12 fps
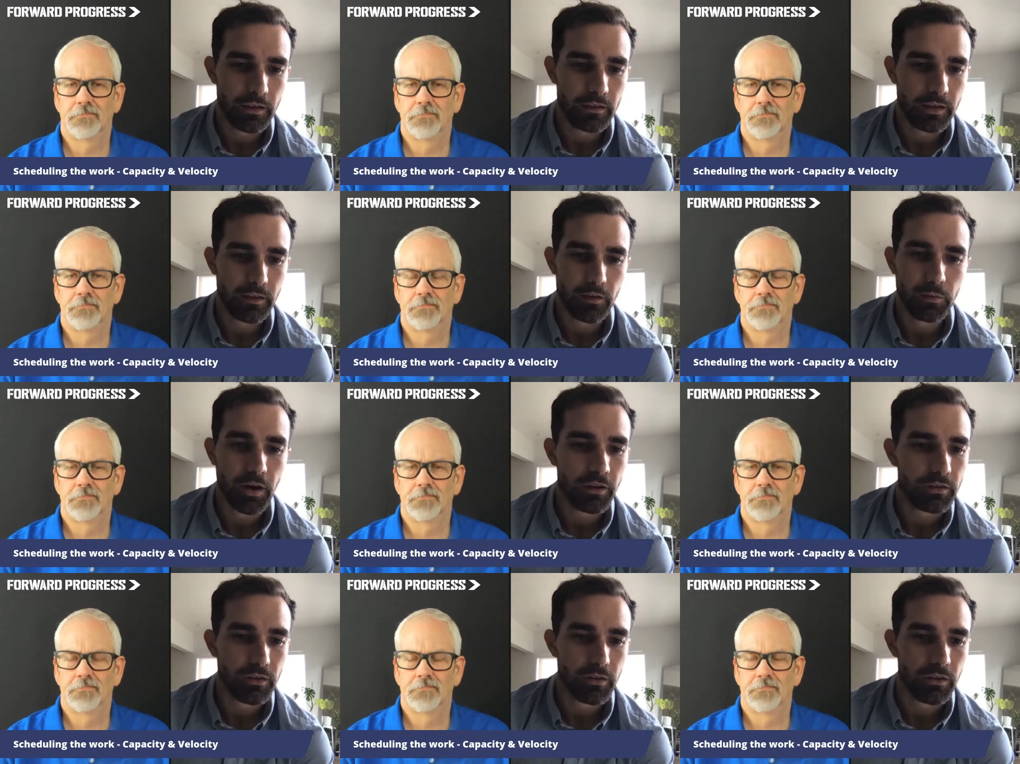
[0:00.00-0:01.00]
Speaker 1: is either
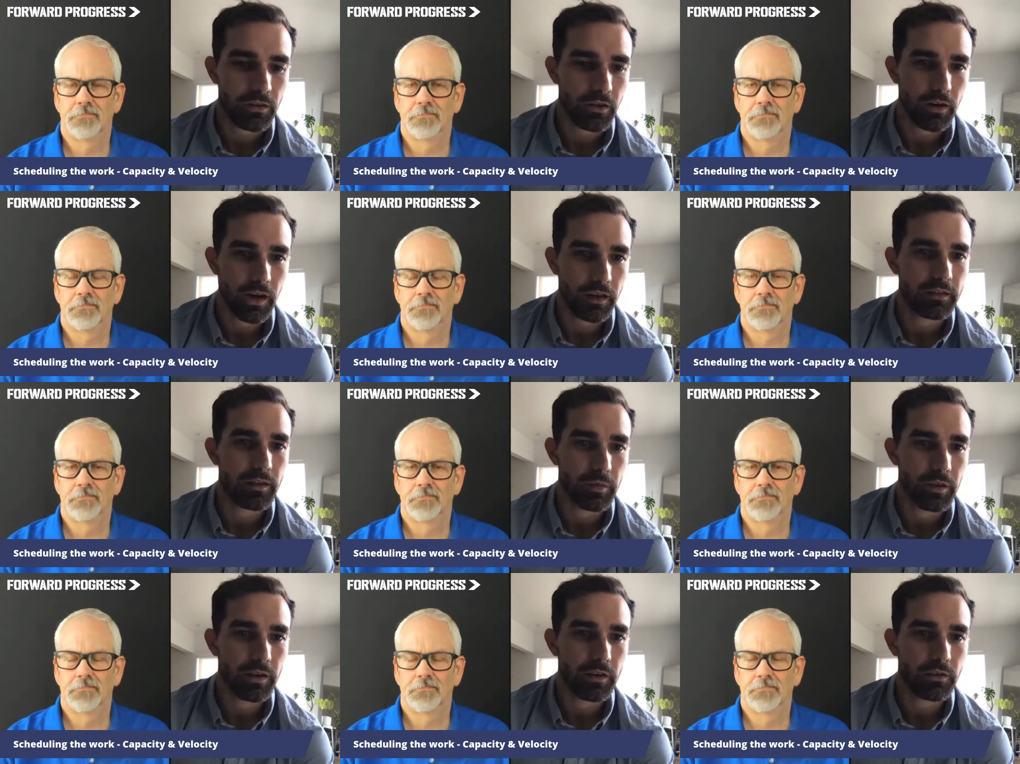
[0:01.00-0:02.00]
modular or has the
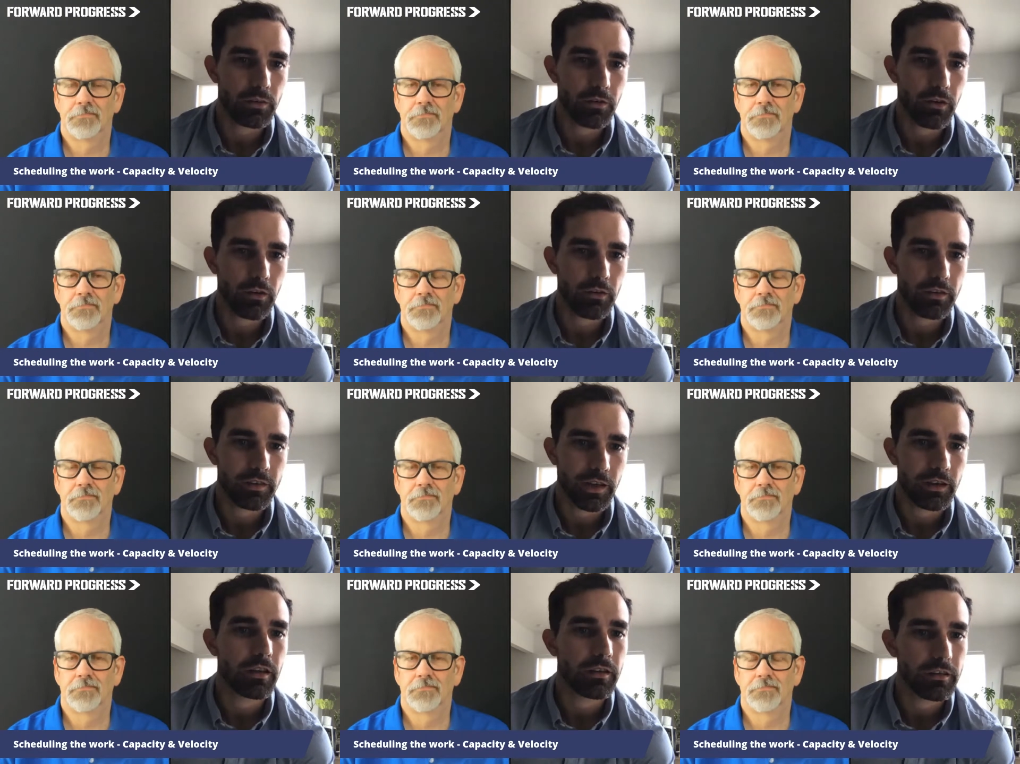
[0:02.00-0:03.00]
ability to evolve as
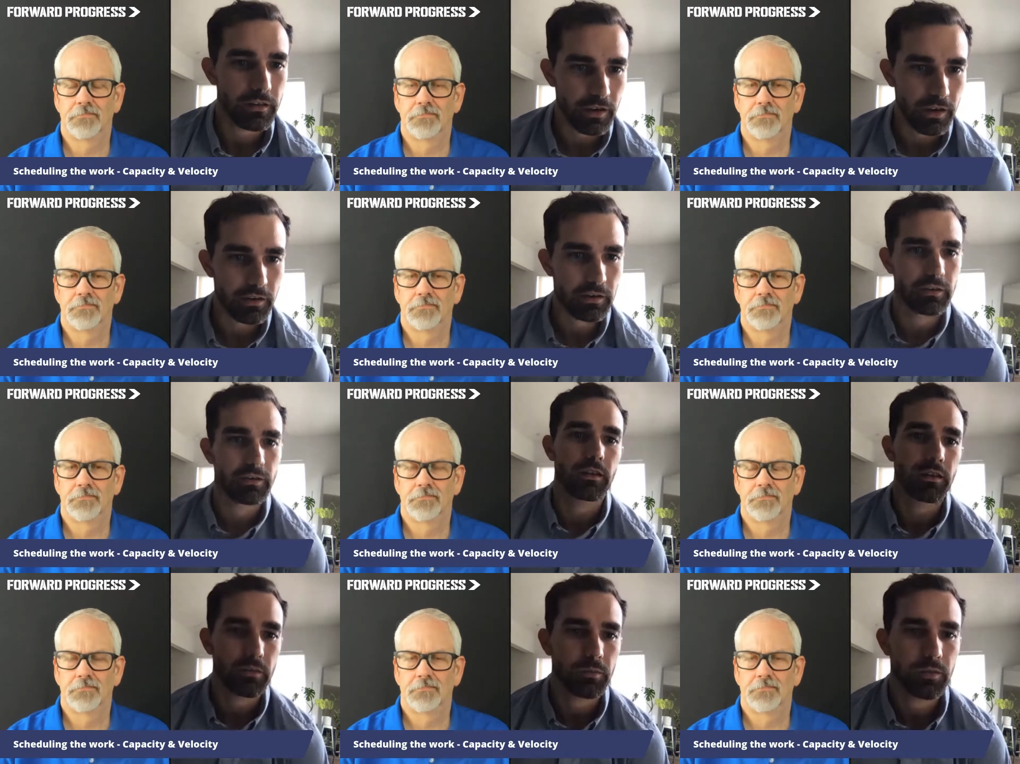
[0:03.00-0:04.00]
technology changes and
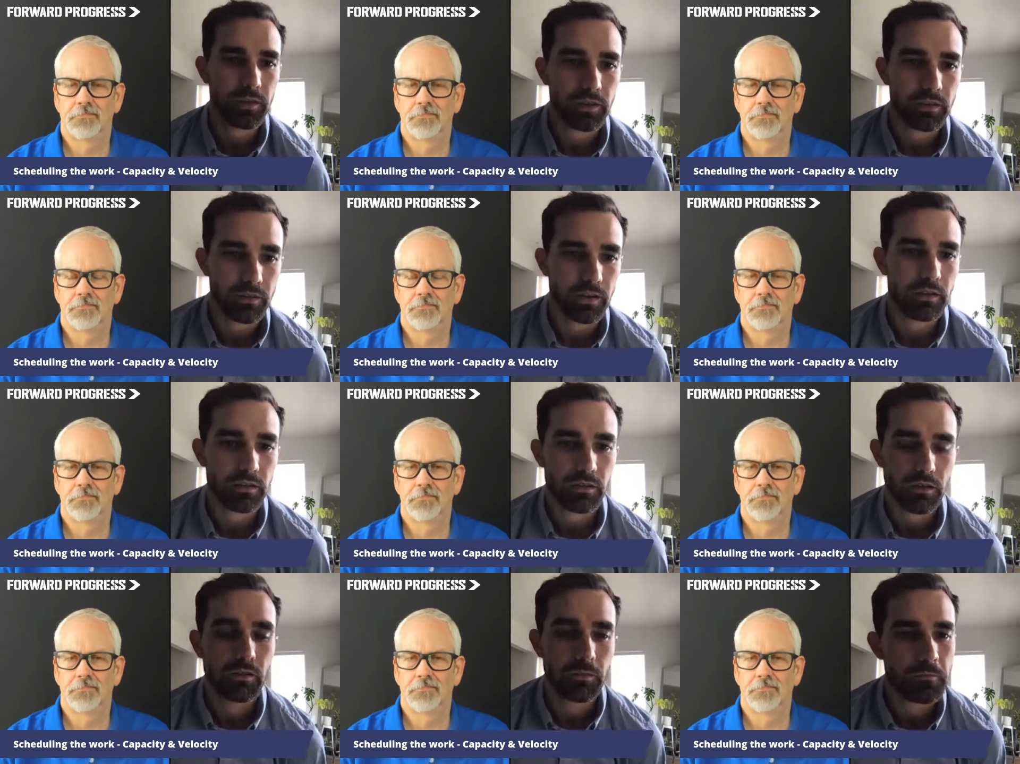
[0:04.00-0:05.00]
customers' needs change.
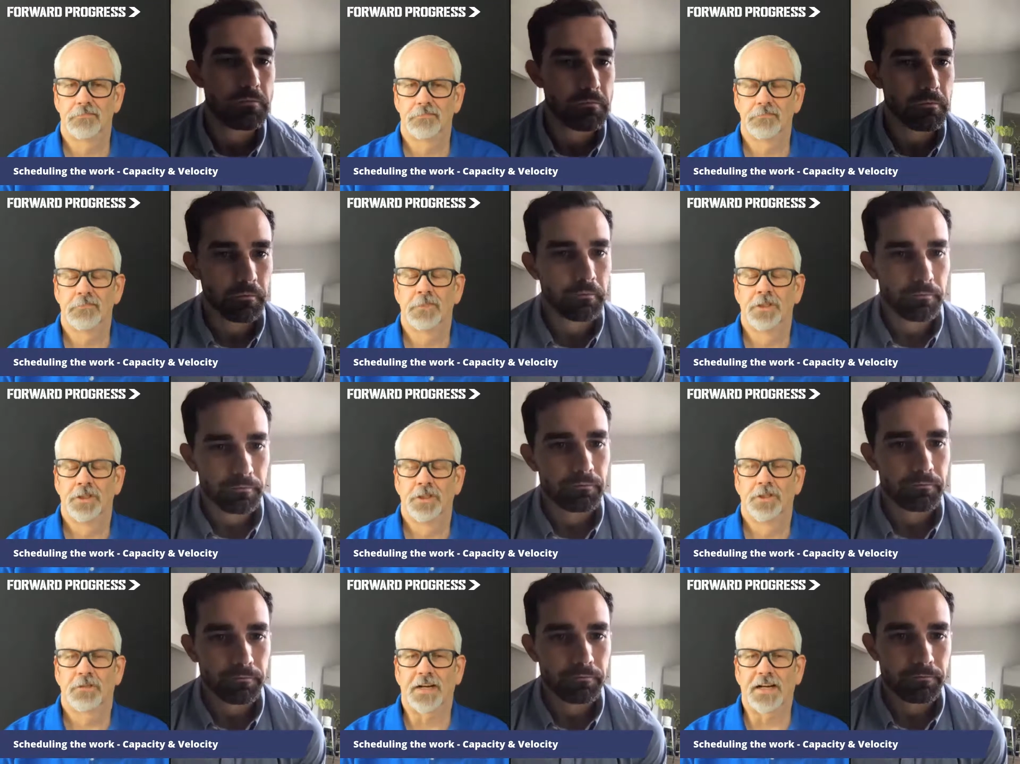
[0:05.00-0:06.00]

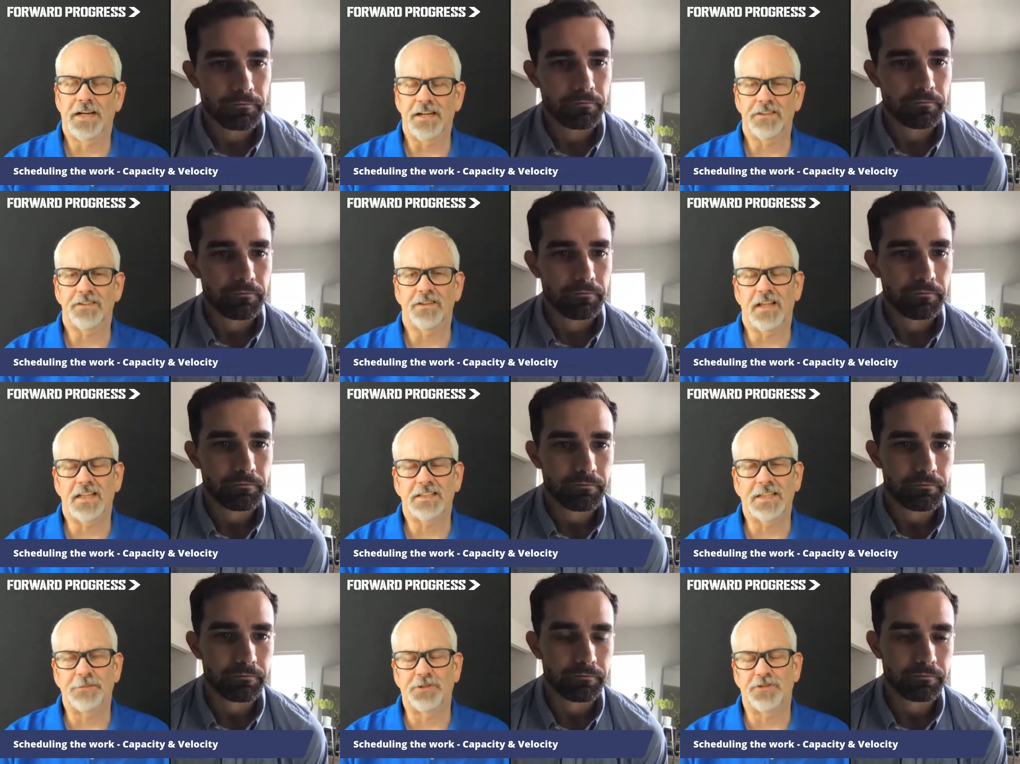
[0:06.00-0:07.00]
Speaker 2: Right, and a lot of
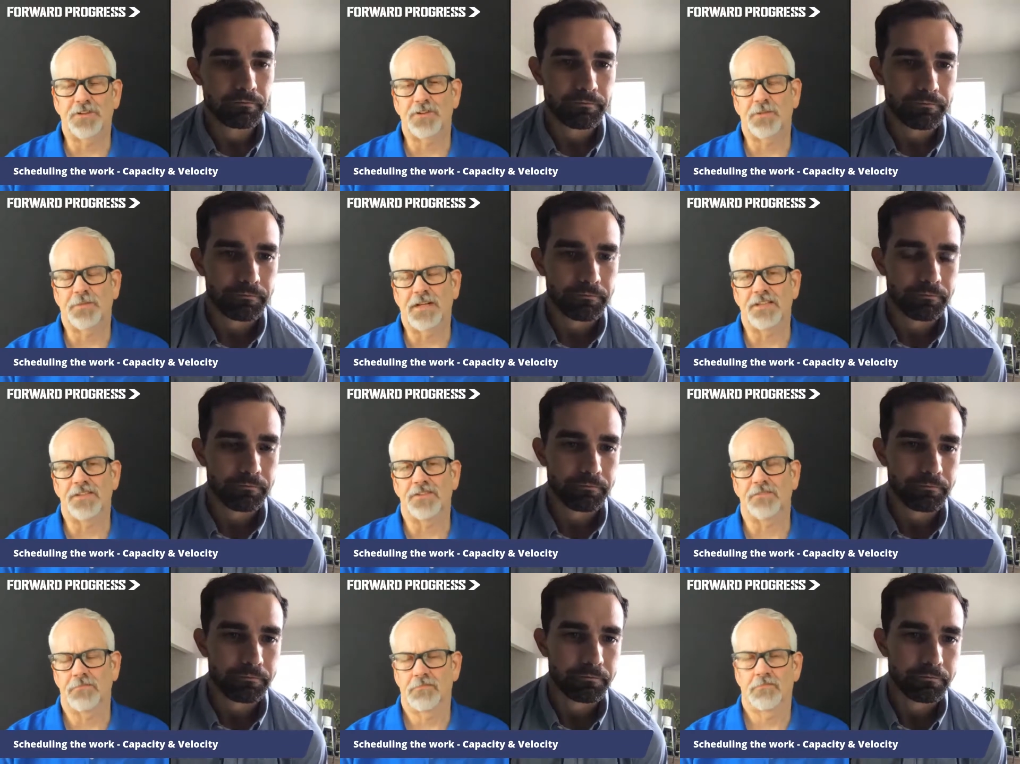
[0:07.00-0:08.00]
times it's also about
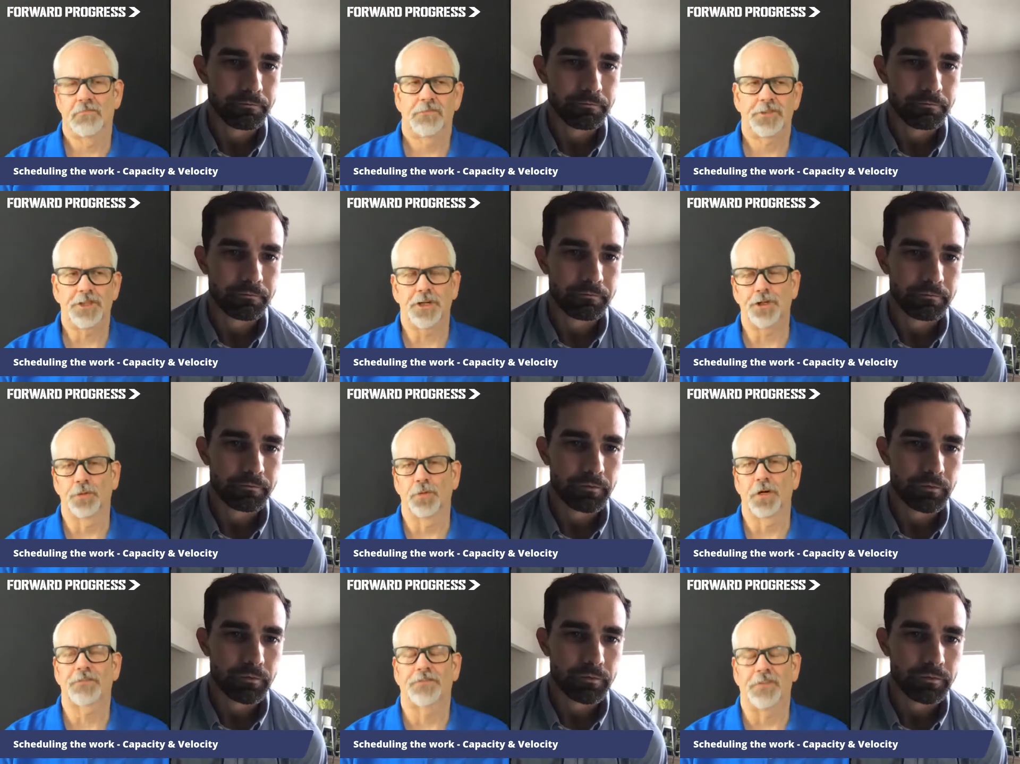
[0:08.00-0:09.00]
you know your
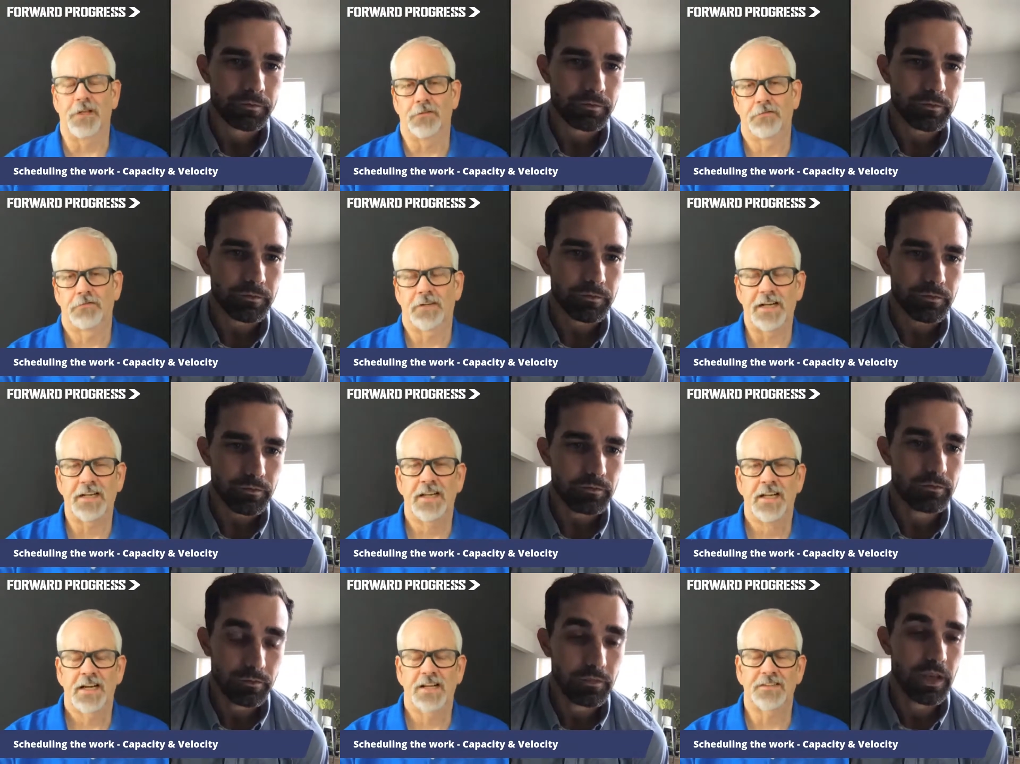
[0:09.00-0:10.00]
workflow, right?
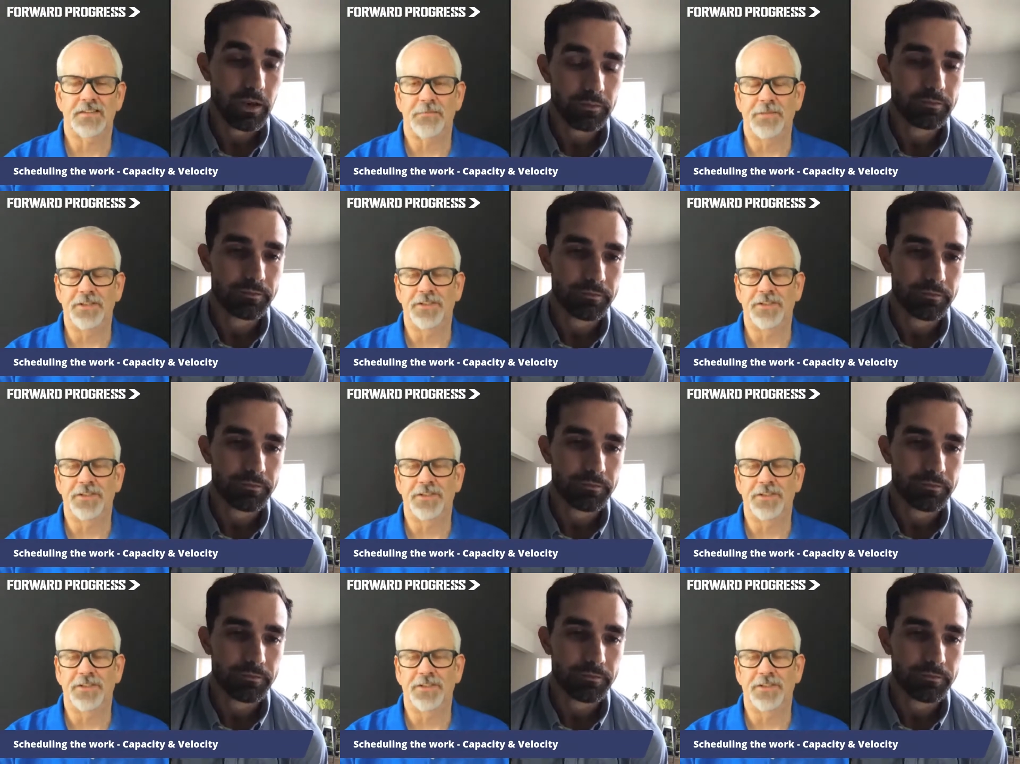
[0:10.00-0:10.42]
Because I've been to